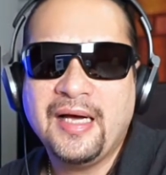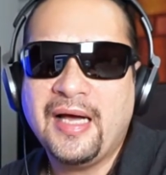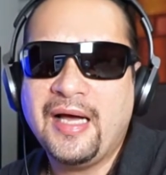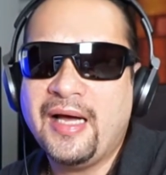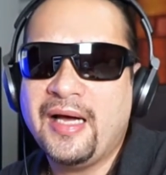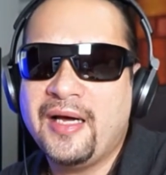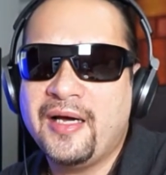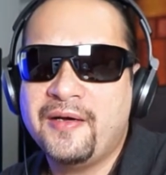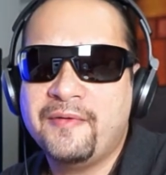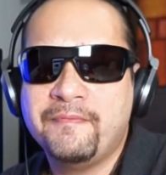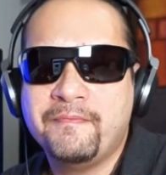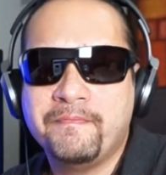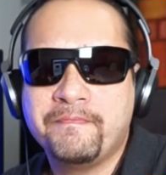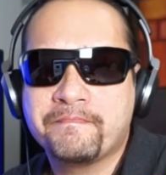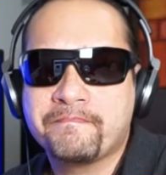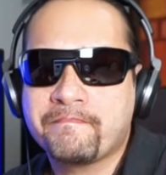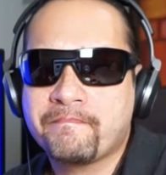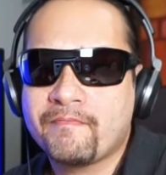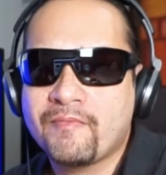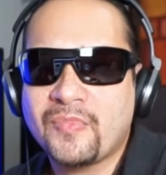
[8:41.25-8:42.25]

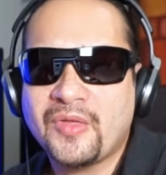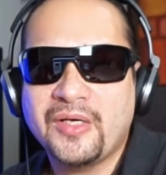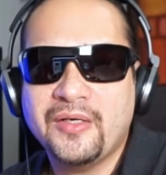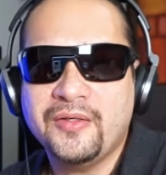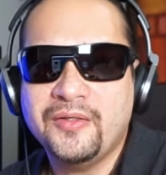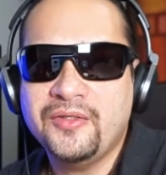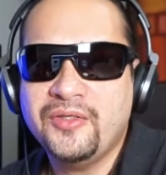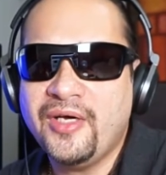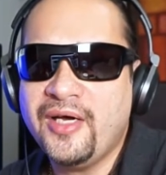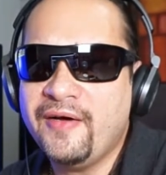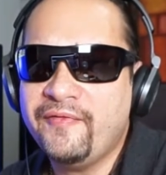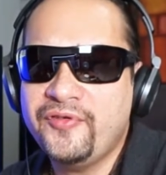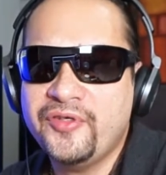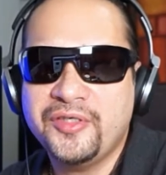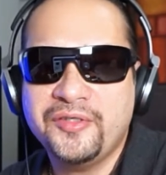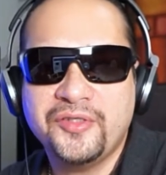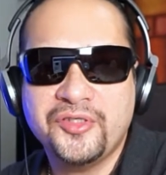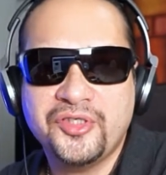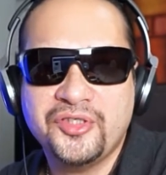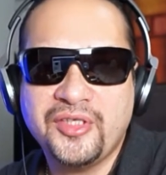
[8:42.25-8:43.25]
You have to
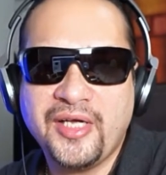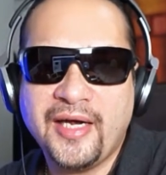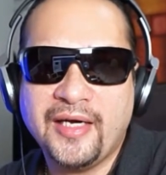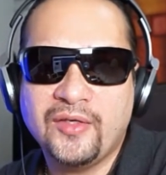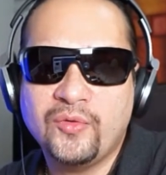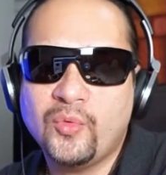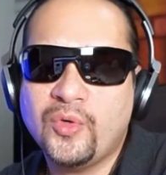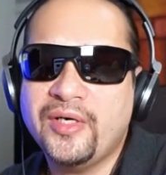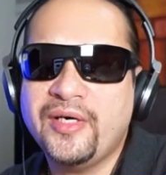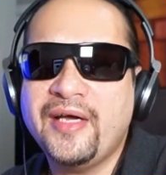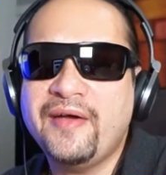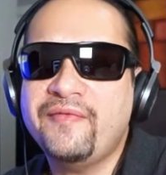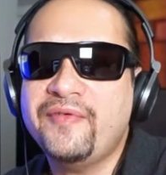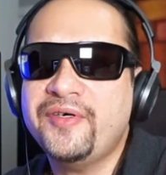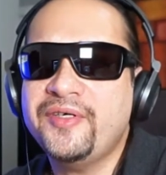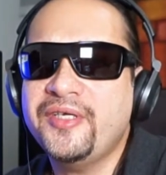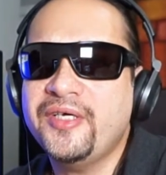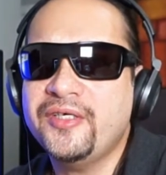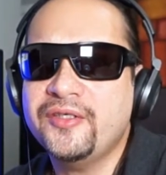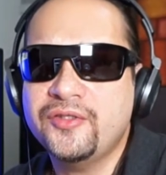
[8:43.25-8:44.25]
understand, whatever
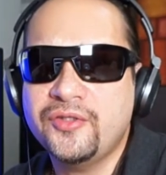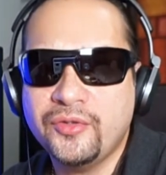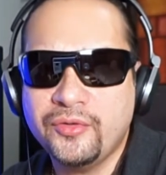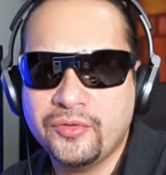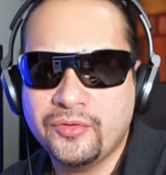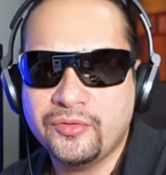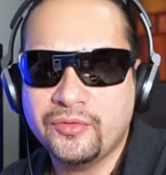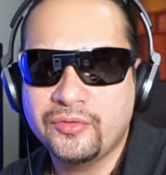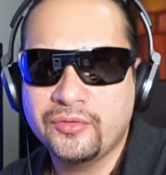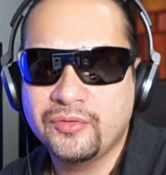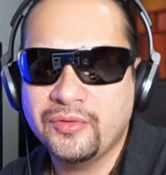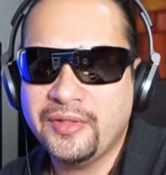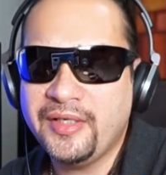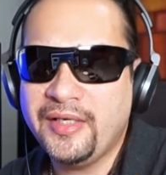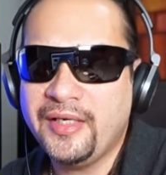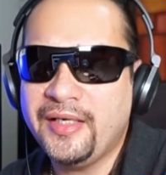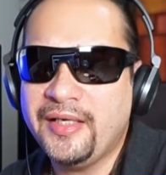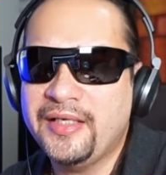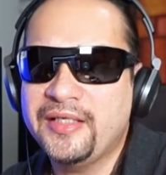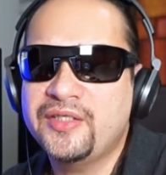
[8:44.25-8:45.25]
they do,
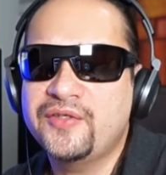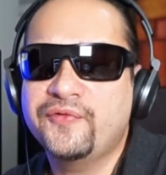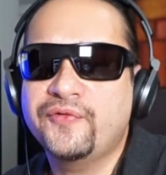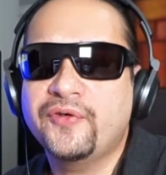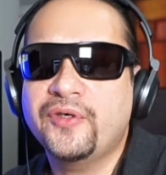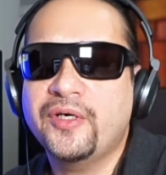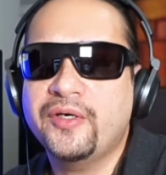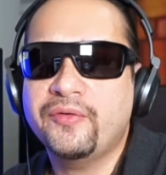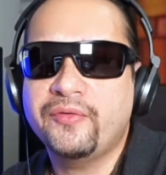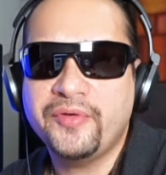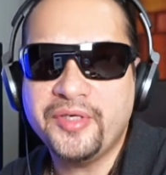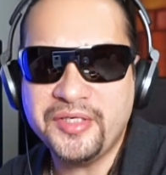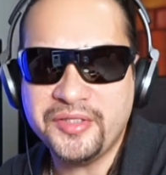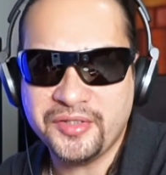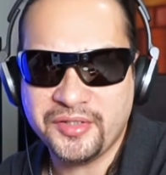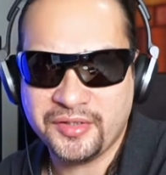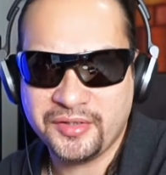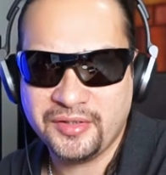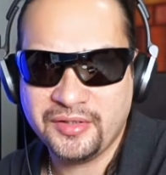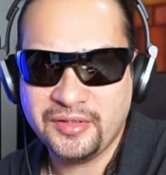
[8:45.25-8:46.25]
it's for a
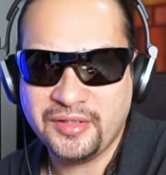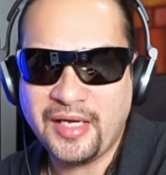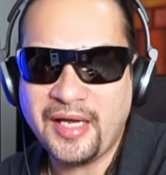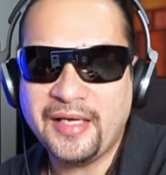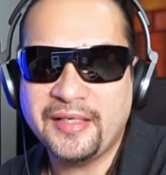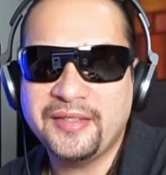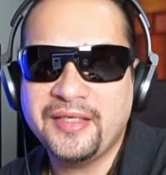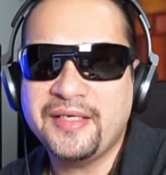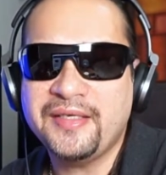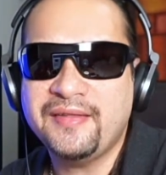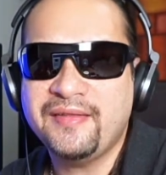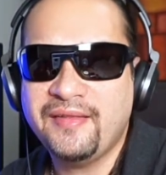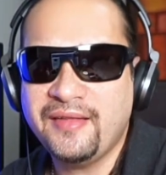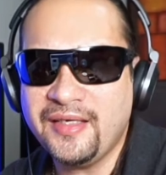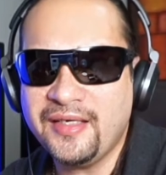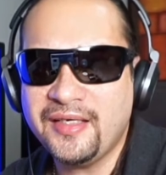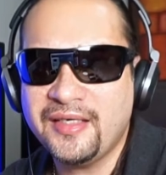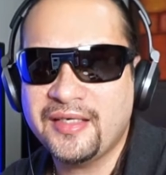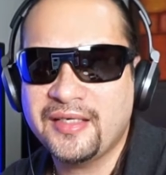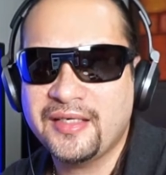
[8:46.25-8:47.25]
reason, and they
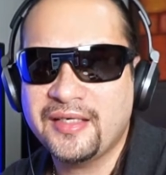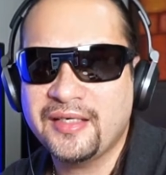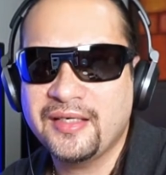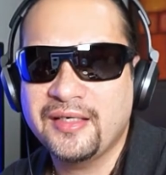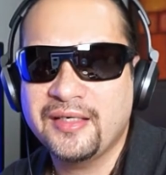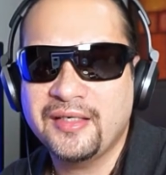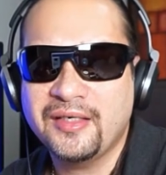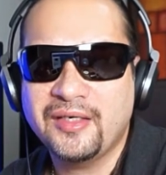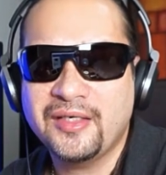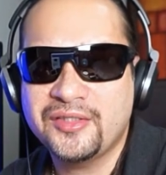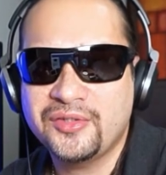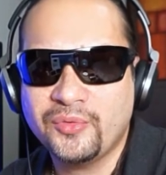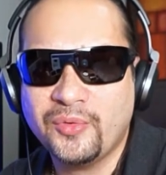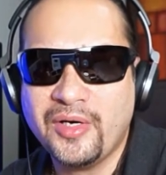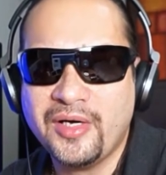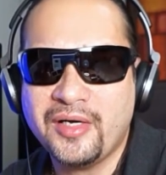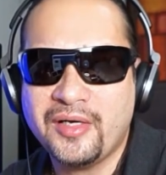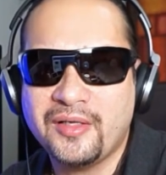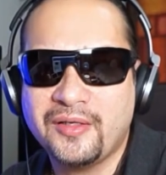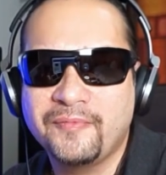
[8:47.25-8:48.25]
think as
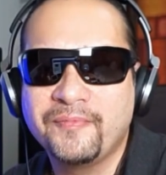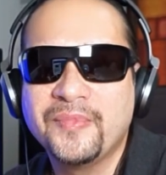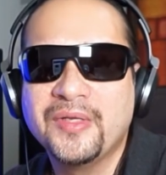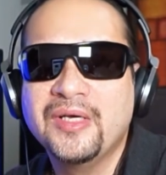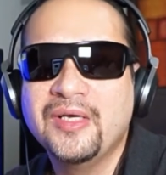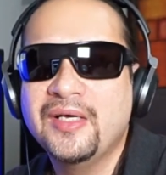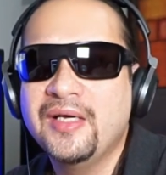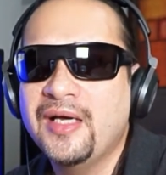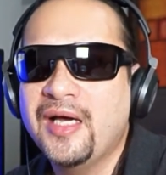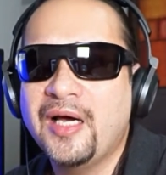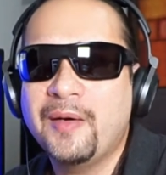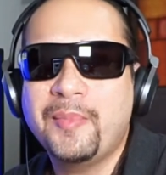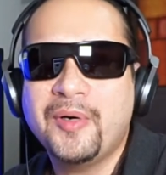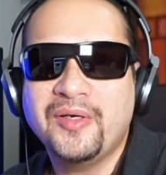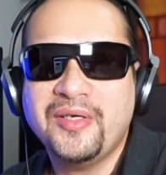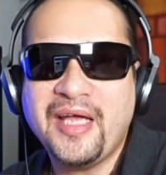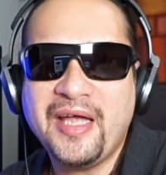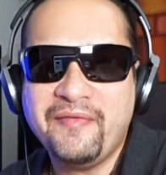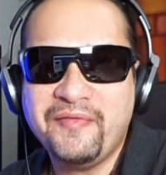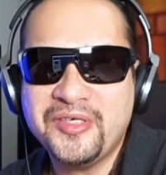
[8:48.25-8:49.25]
well
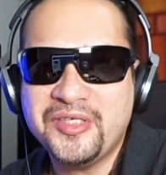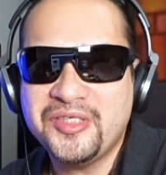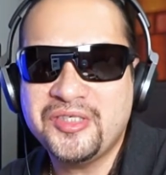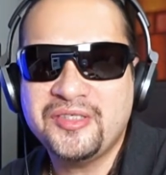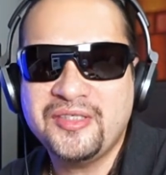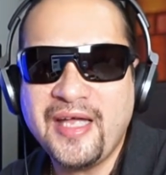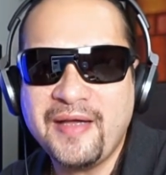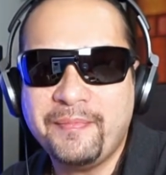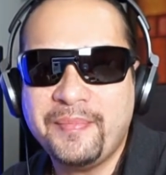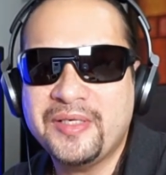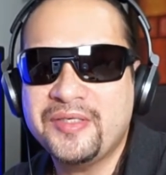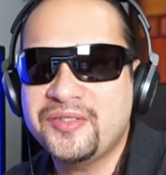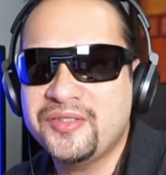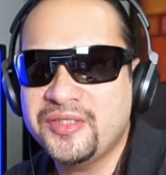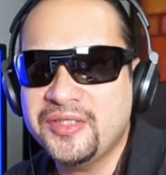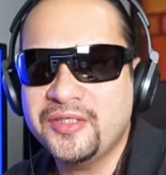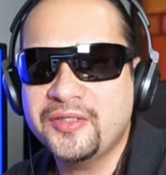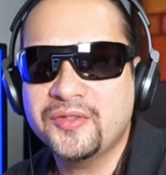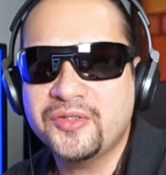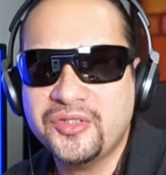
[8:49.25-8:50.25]
about every step, a
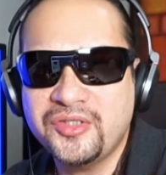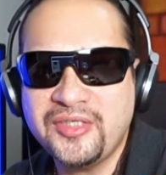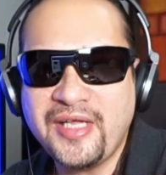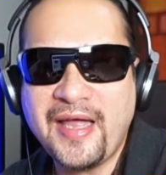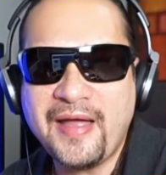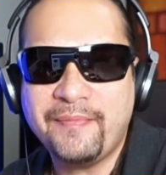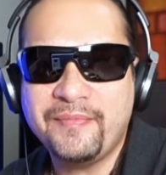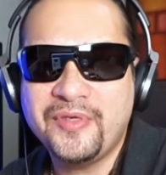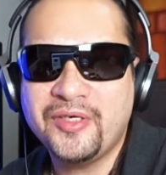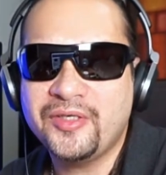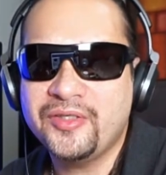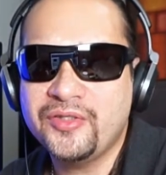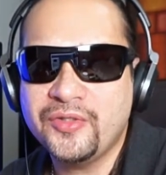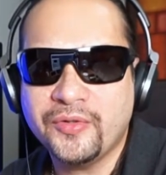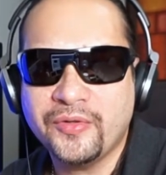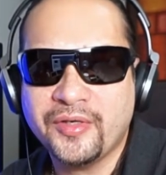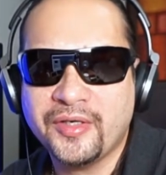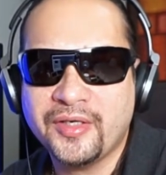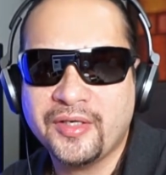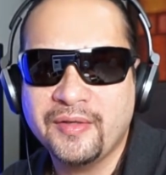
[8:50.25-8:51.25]
single step they're
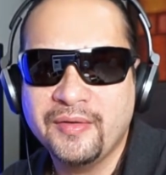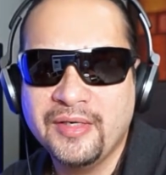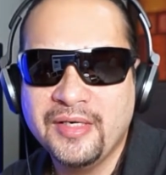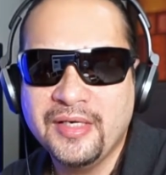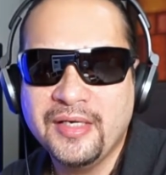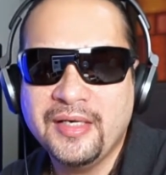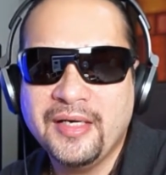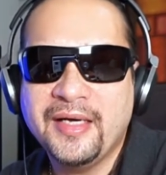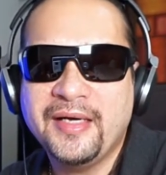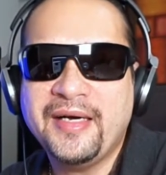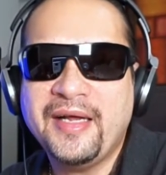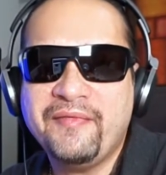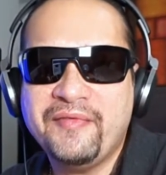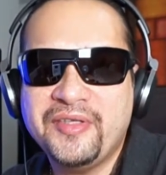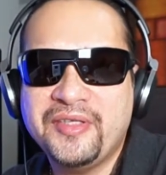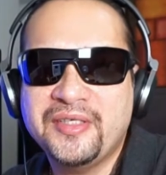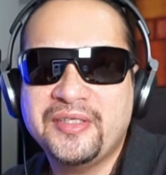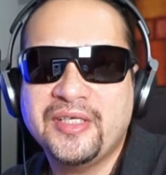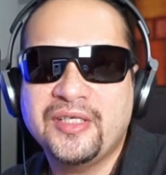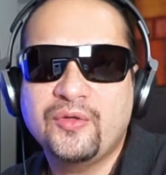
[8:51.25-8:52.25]
doing, and
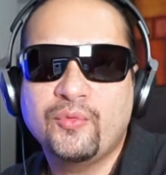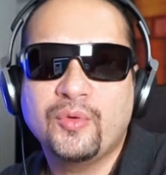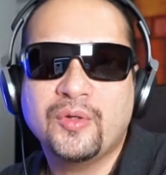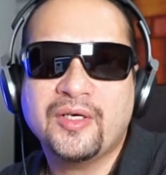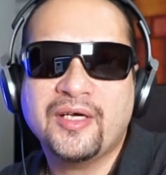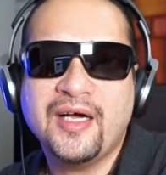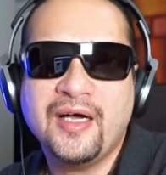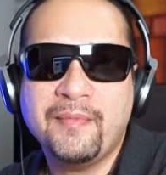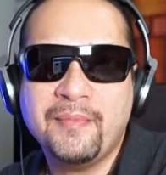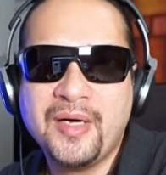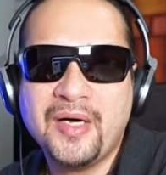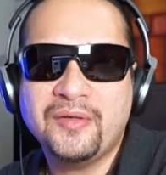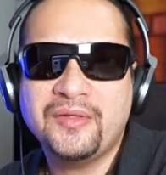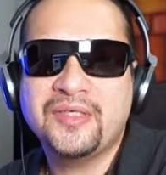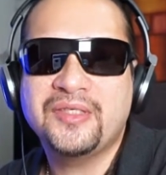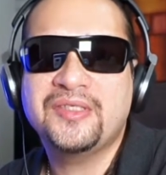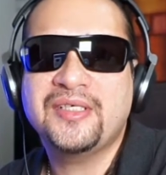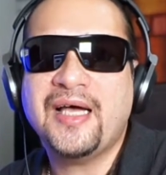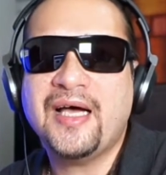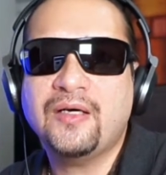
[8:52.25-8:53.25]
everything that will come out
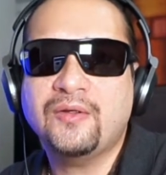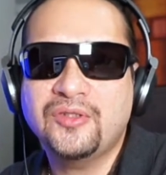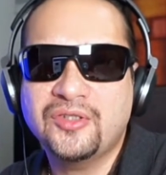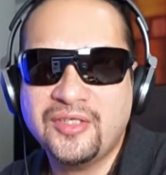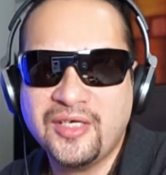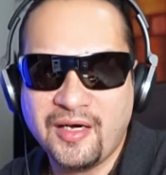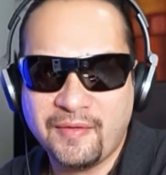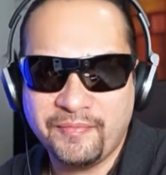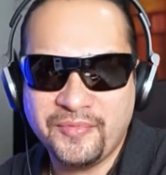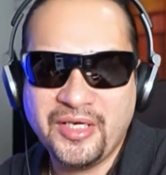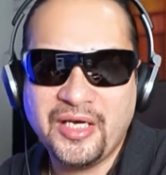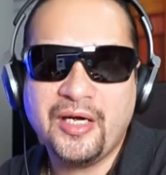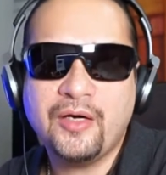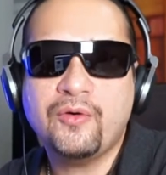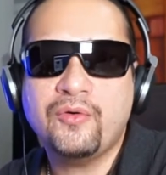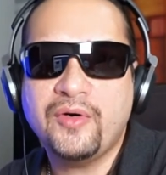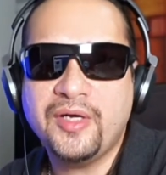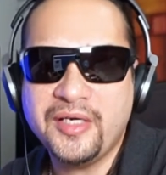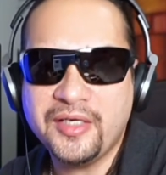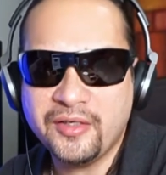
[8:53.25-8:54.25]
as outcome. They
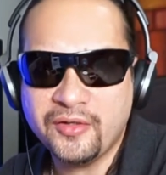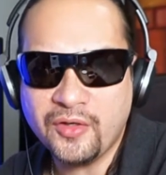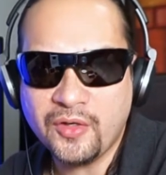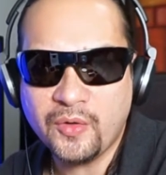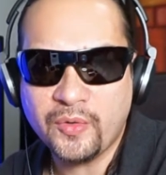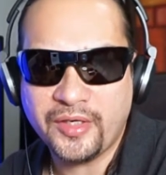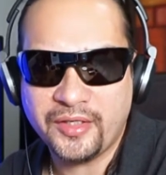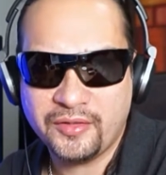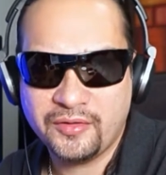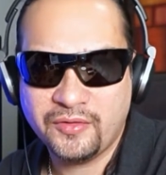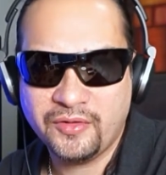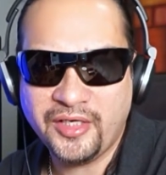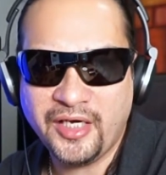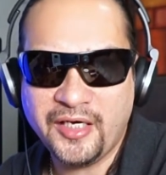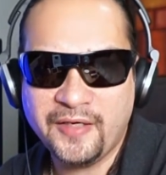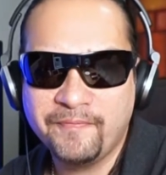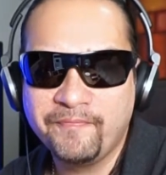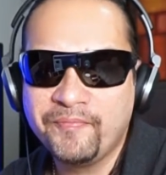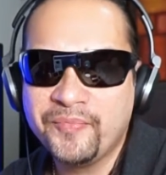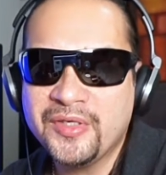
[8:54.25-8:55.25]
already know it, okay?